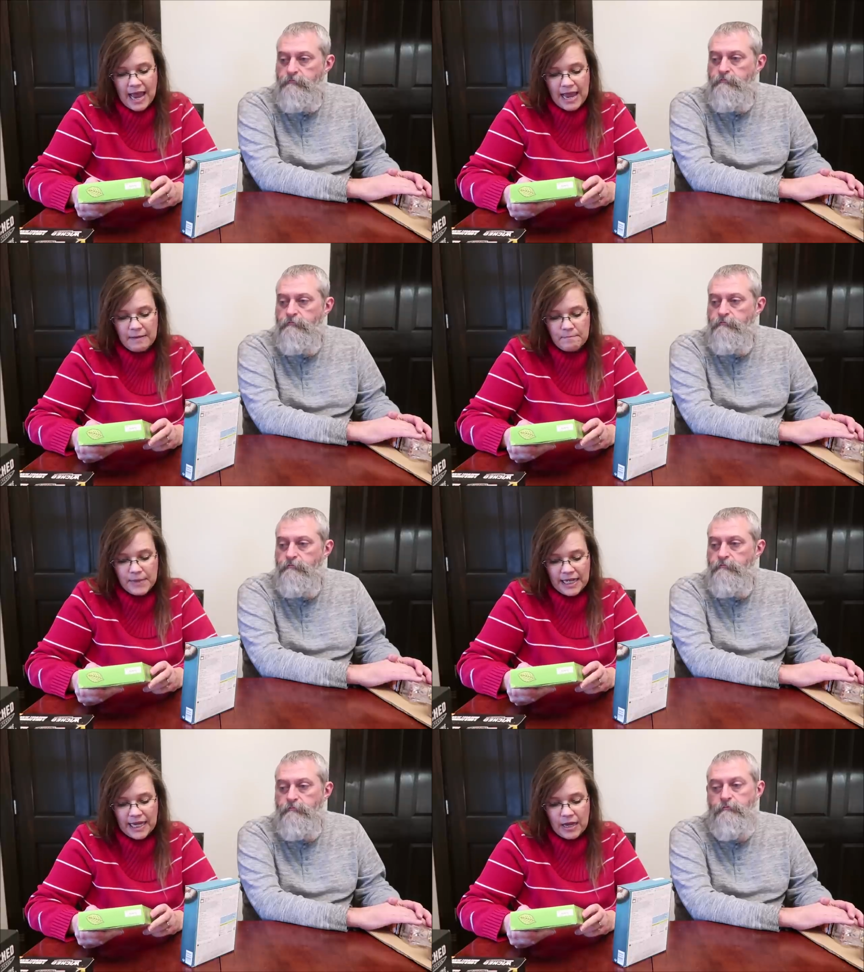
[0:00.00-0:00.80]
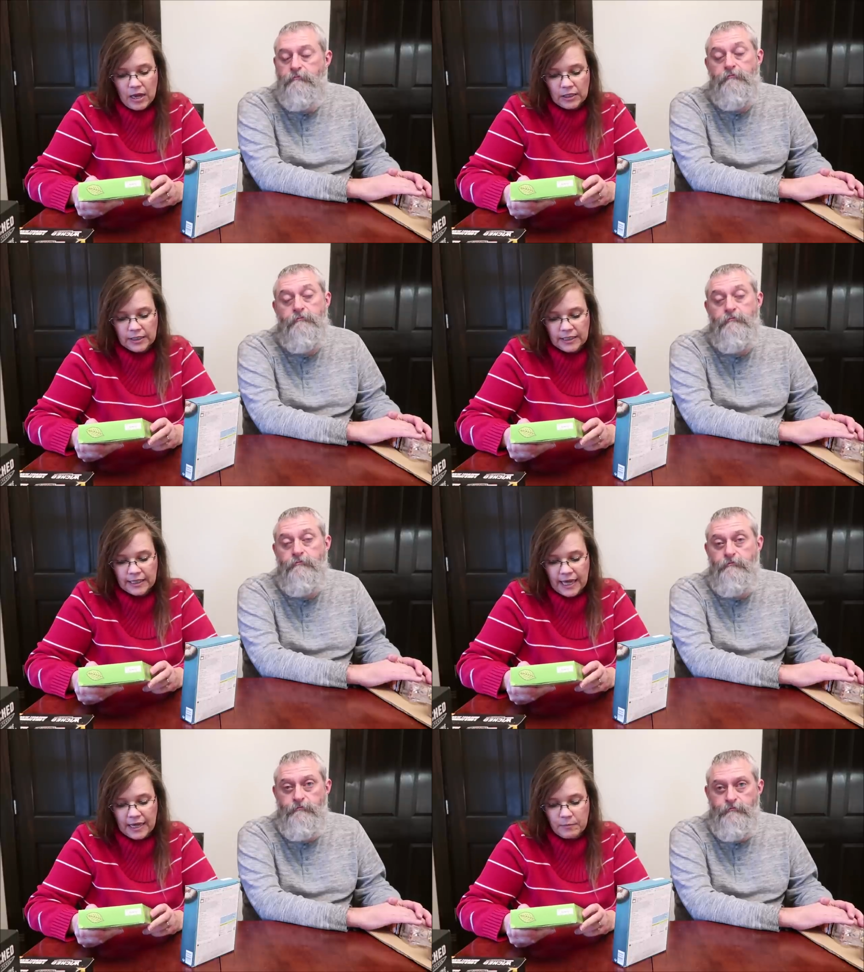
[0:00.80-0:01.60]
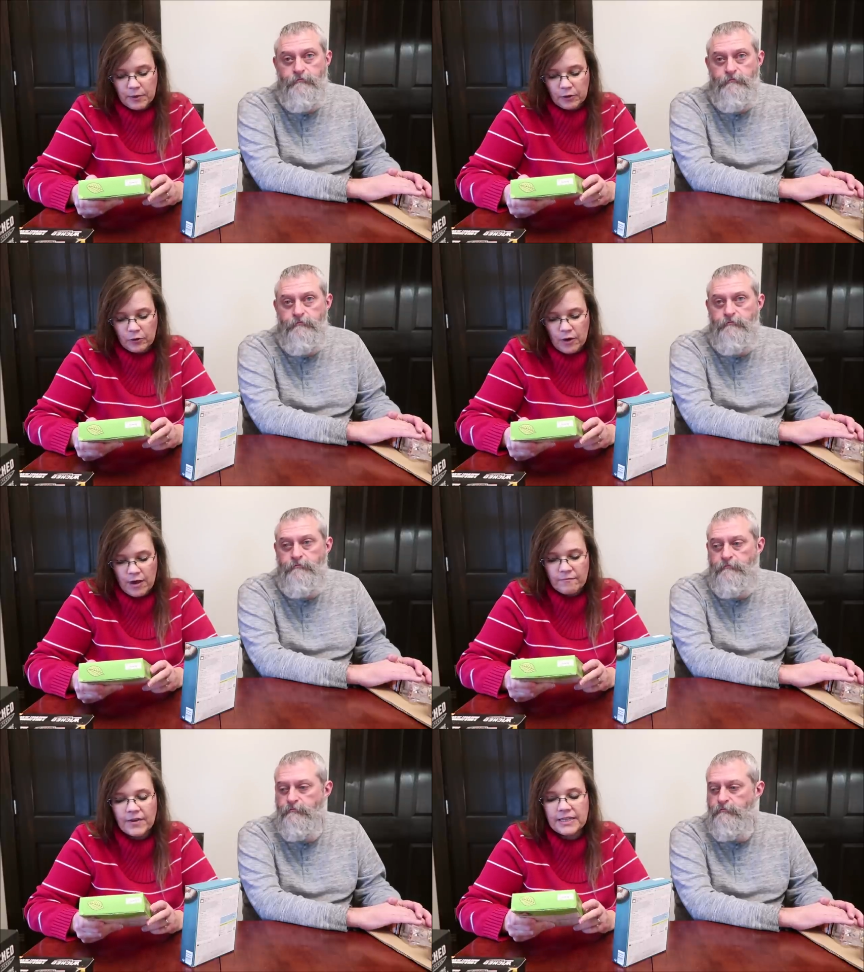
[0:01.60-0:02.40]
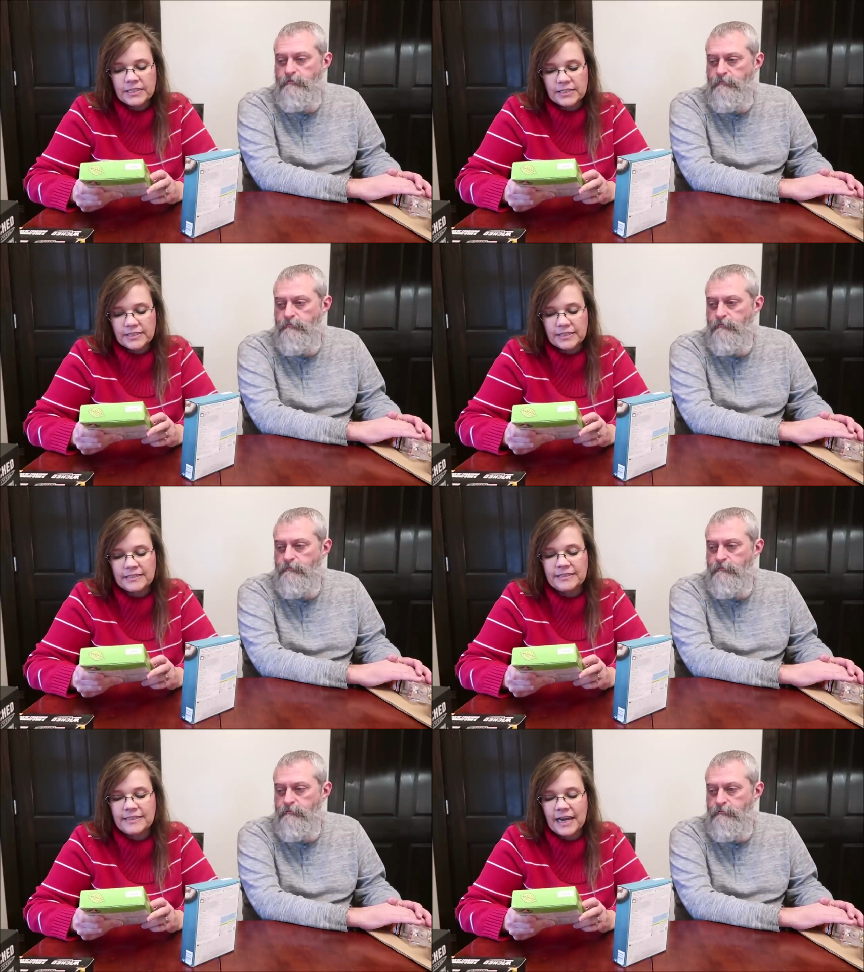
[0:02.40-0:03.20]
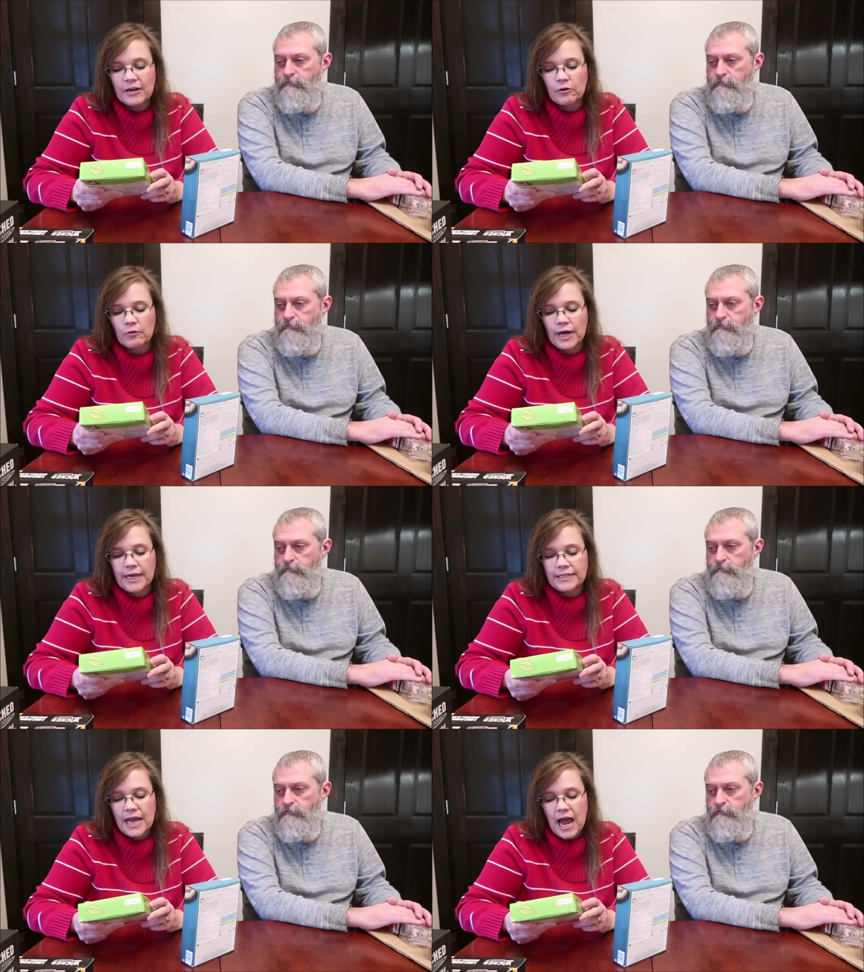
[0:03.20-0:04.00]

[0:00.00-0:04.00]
Speaker 1: and mini Colin the Caterpillar faces to decorate.